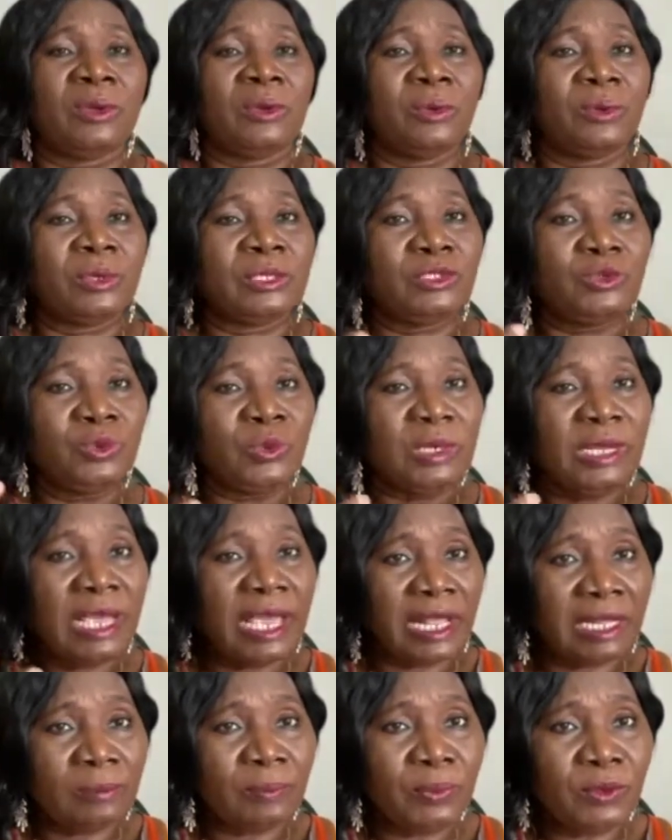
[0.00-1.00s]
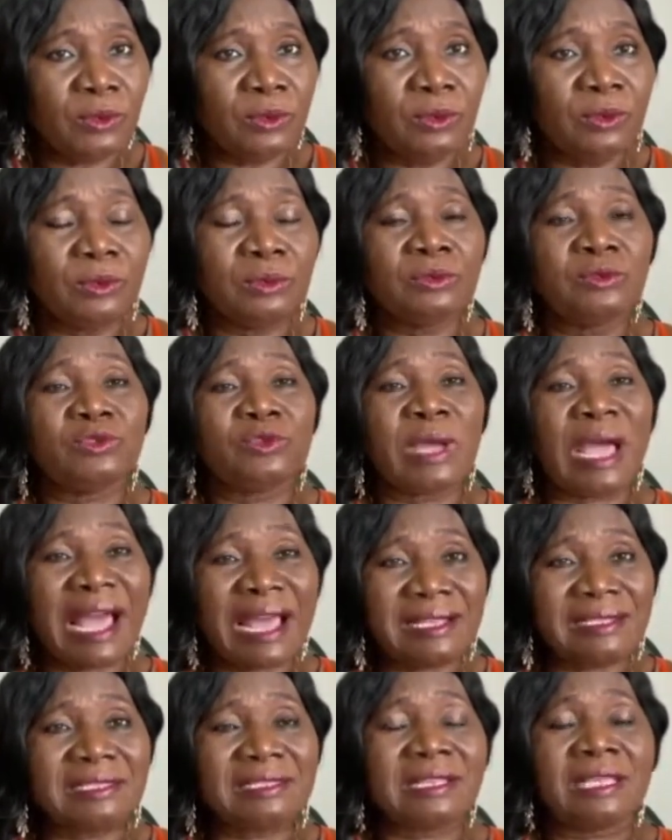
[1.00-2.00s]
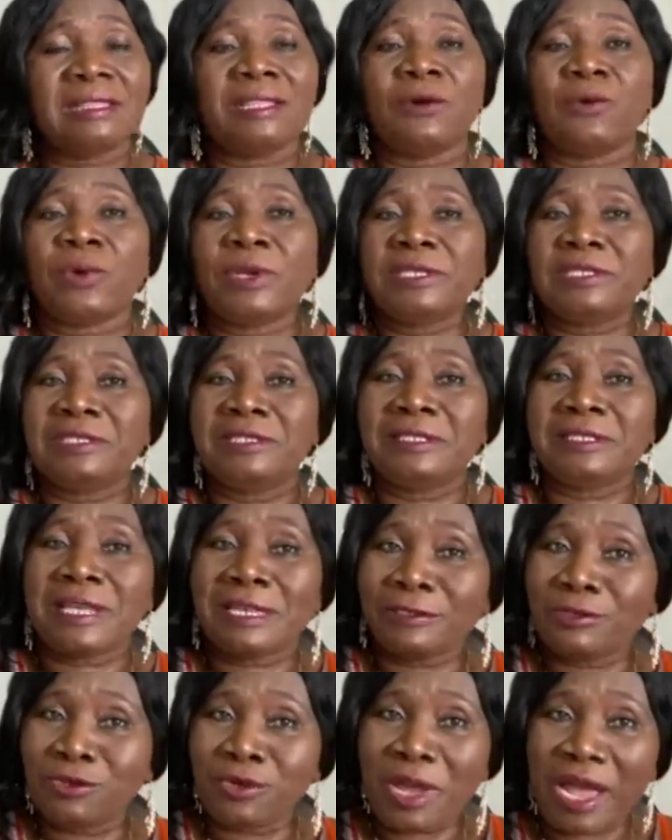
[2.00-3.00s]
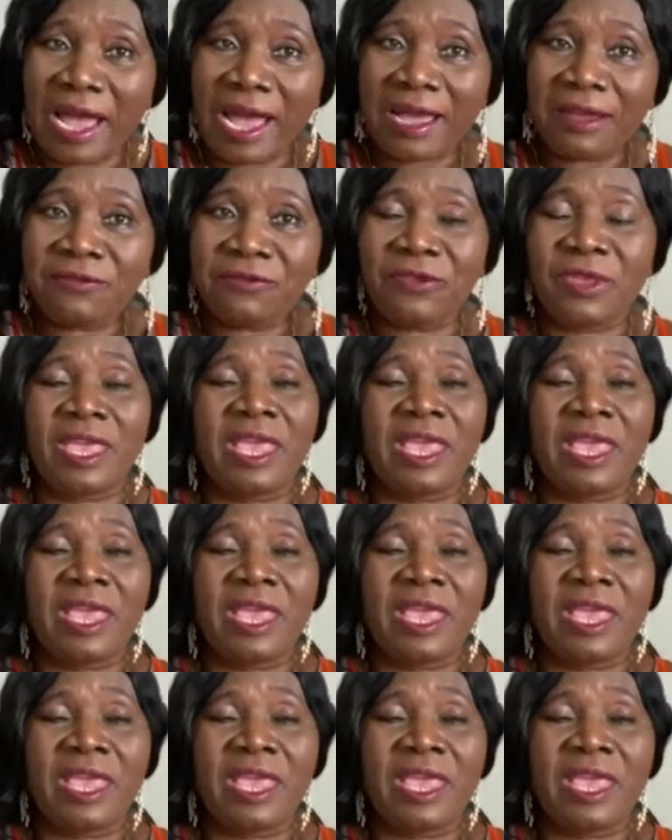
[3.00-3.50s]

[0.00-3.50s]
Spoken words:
which will help you to answer the questions that you have